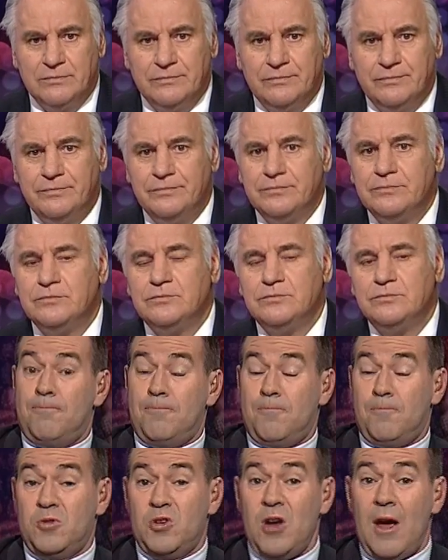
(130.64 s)
I'm going to tip
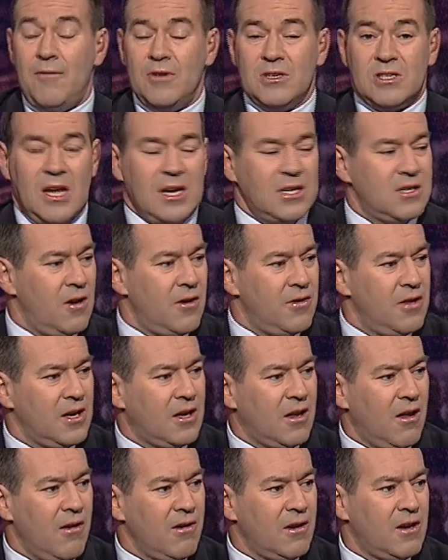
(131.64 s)
Travis, actually. I think
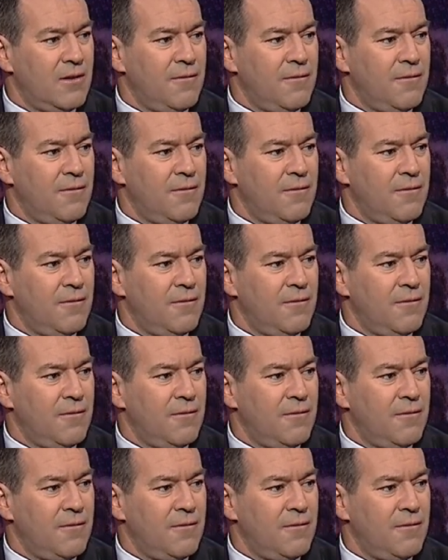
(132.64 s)
Cloke can